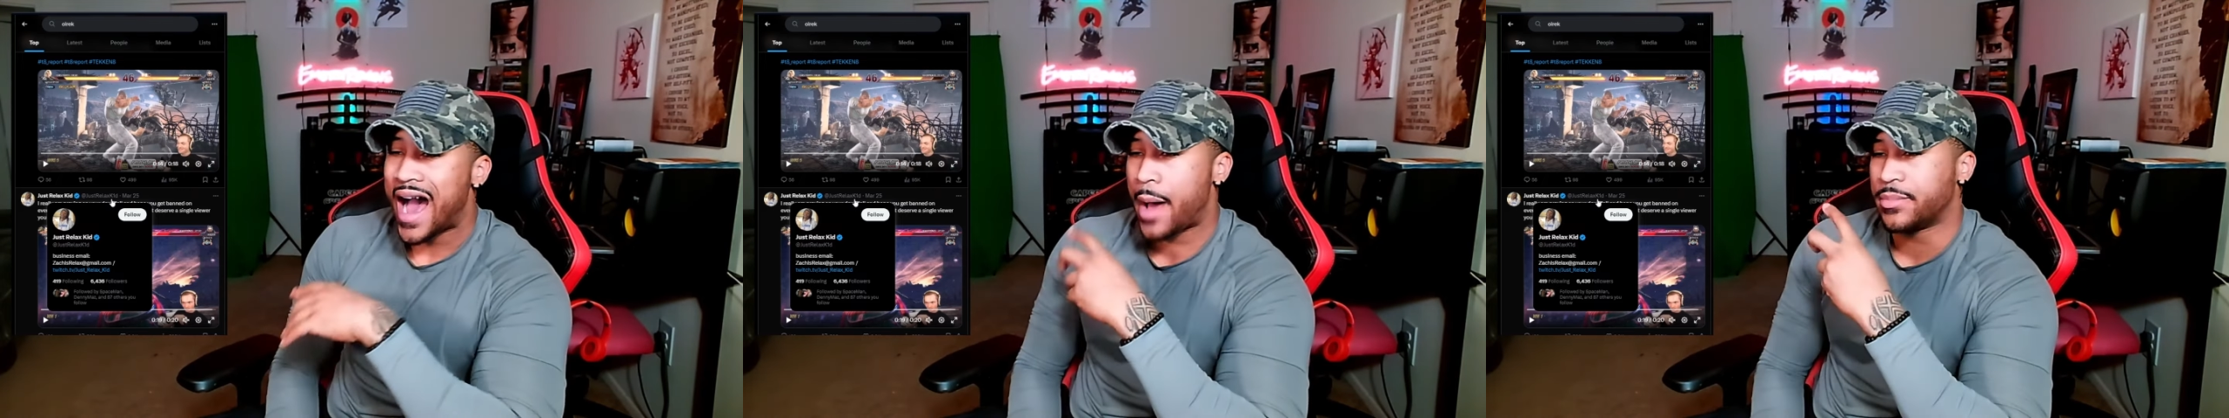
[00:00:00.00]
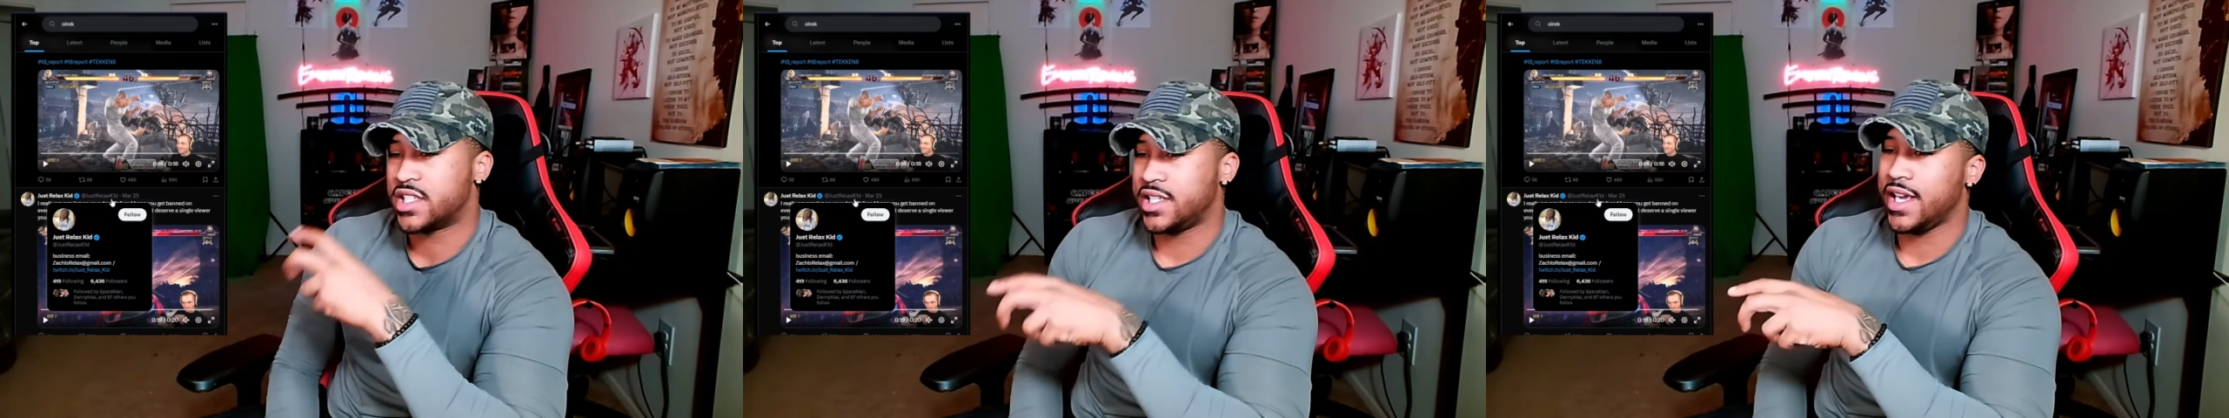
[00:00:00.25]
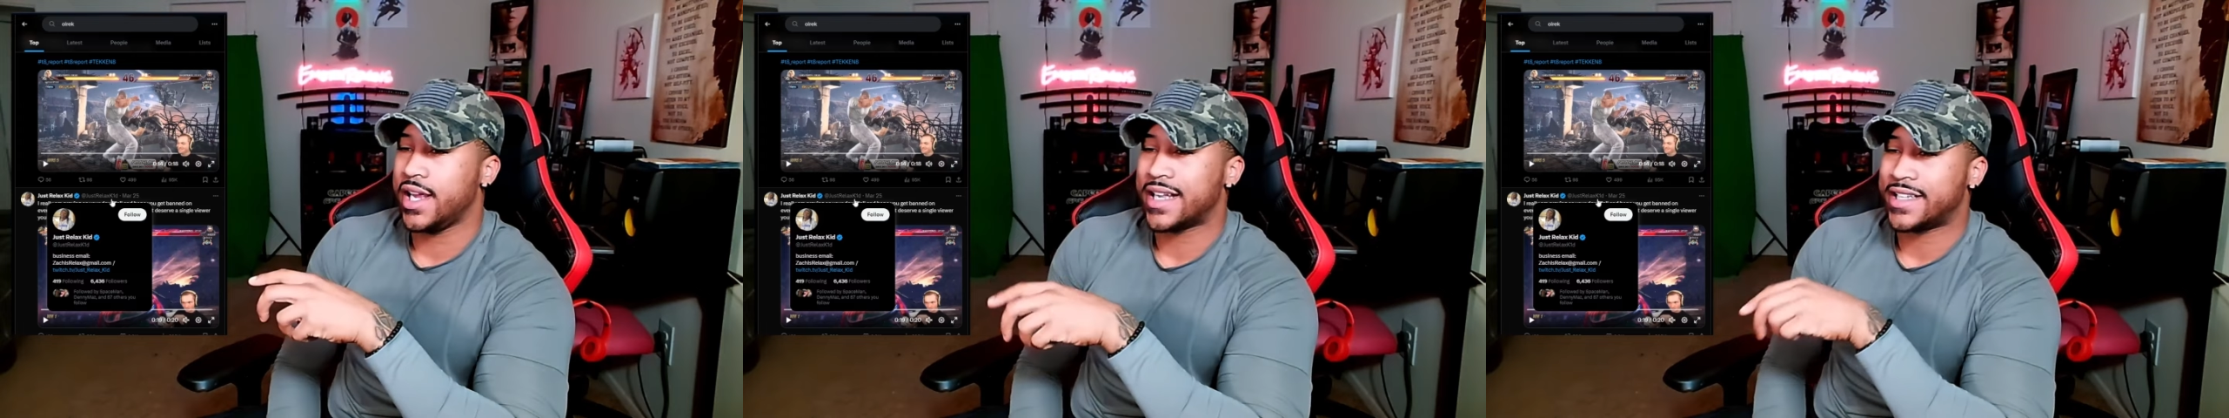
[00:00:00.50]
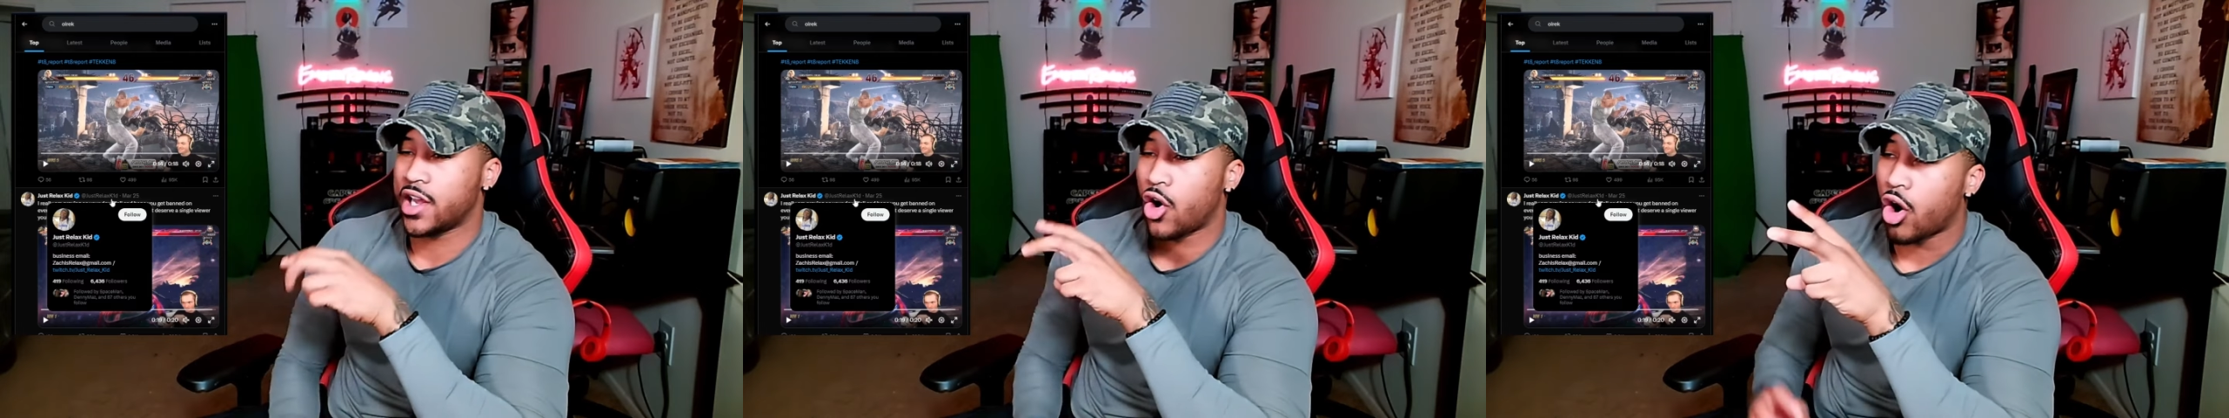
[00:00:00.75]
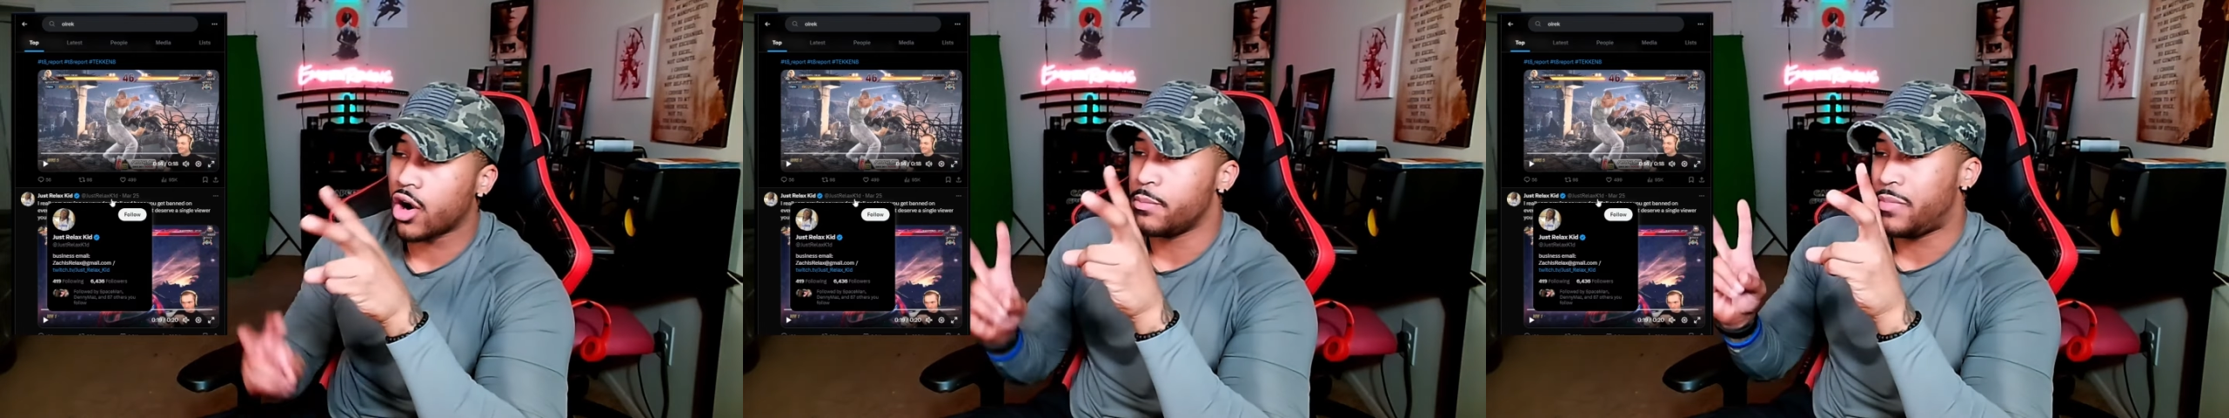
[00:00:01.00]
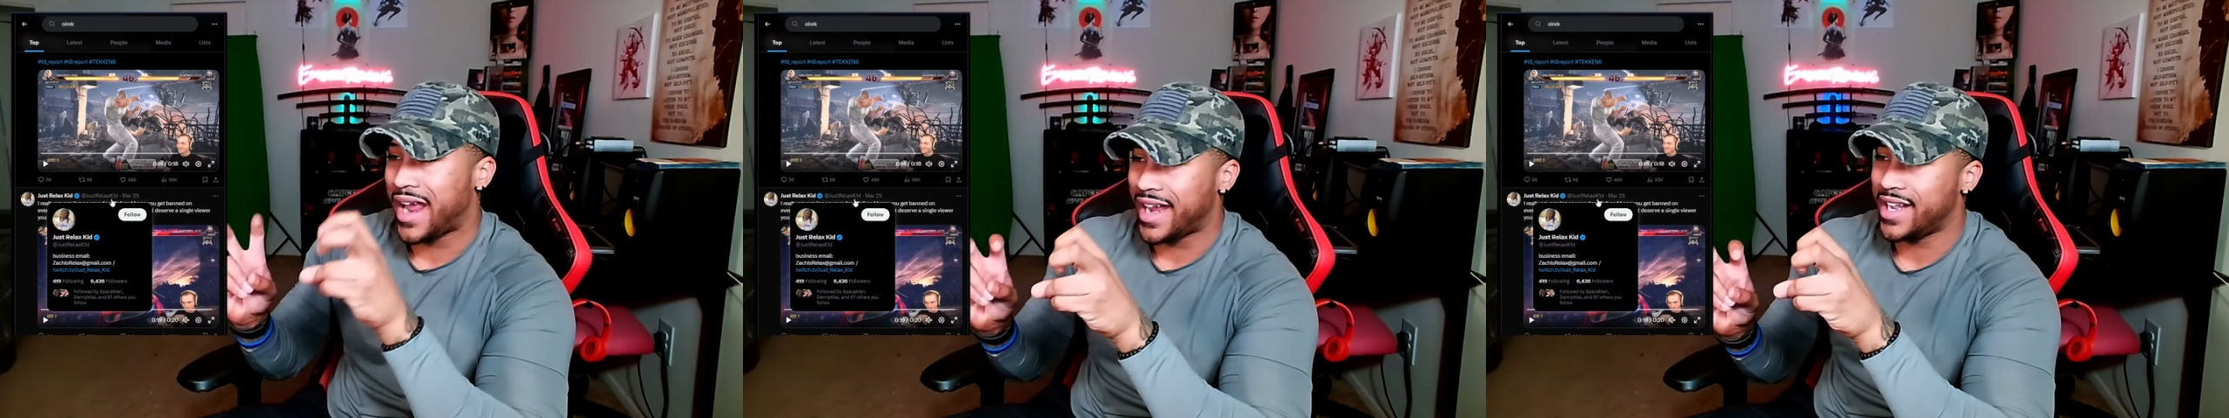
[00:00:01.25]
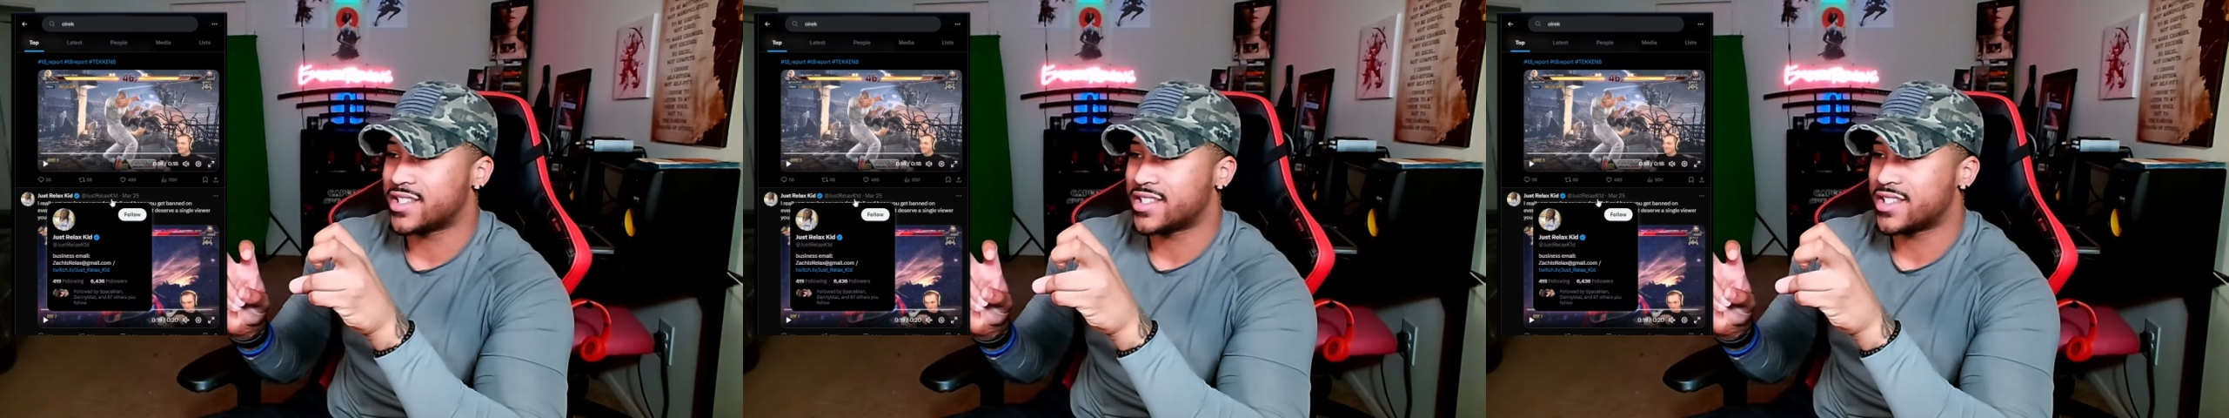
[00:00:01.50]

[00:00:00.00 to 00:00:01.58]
I'm seeing that they are banning